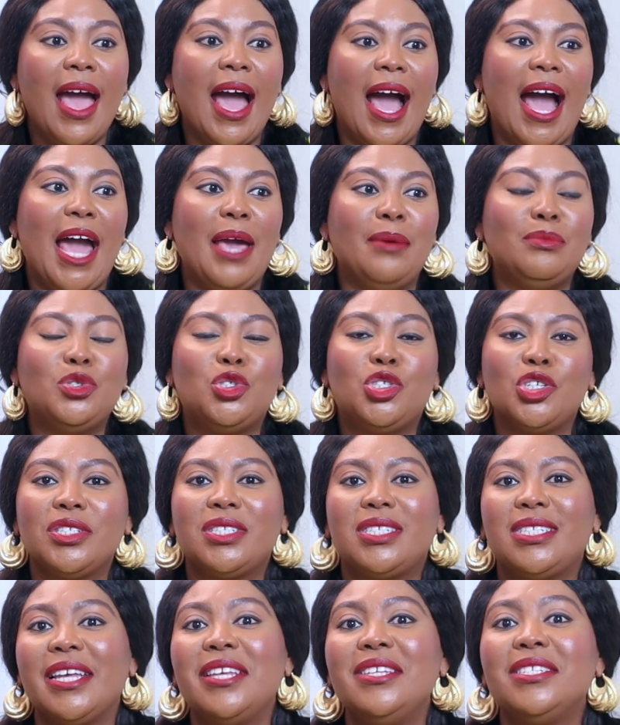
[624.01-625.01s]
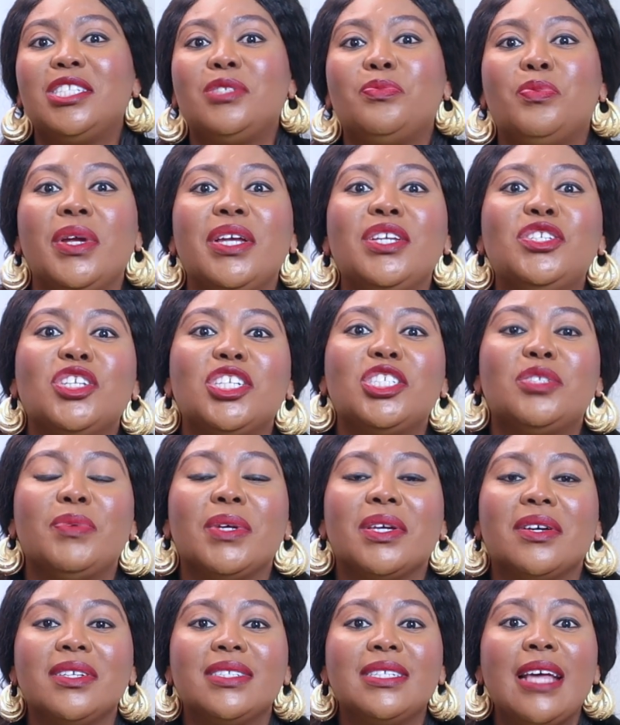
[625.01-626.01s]
I'm just saying spring just
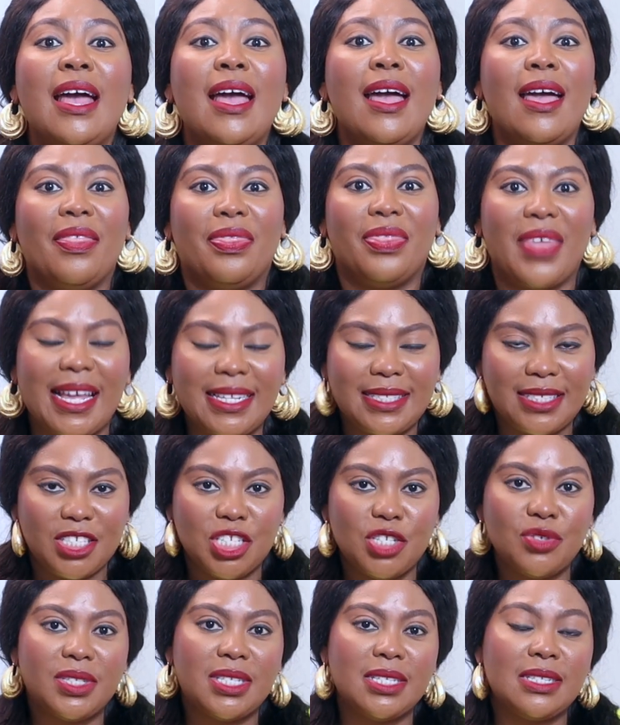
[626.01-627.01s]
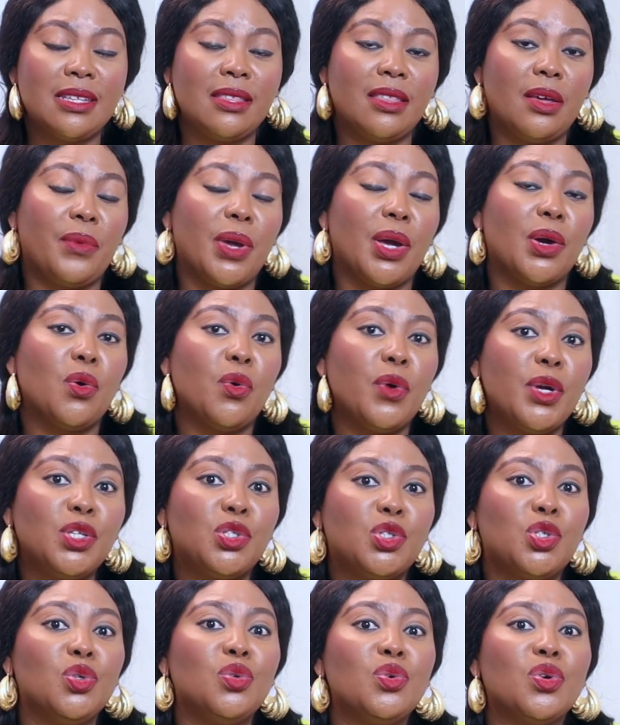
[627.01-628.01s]
because that's the new season that we're going
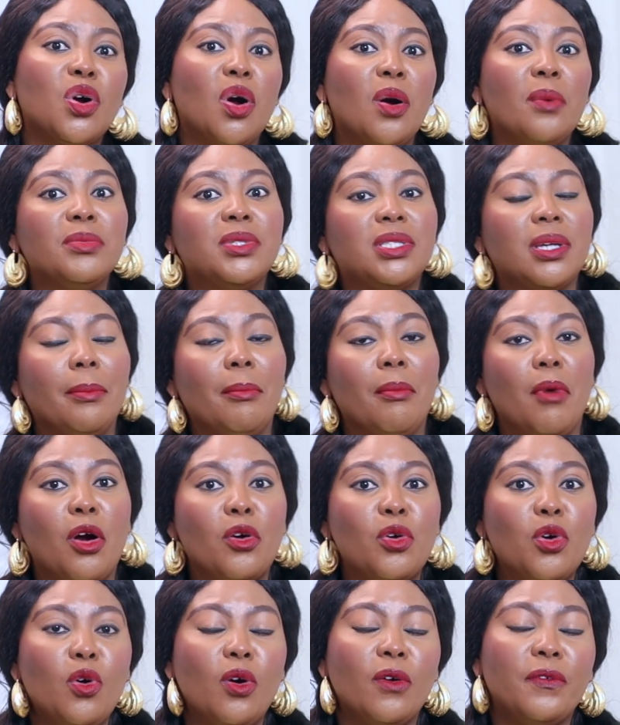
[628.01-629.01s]
to come tomorrow.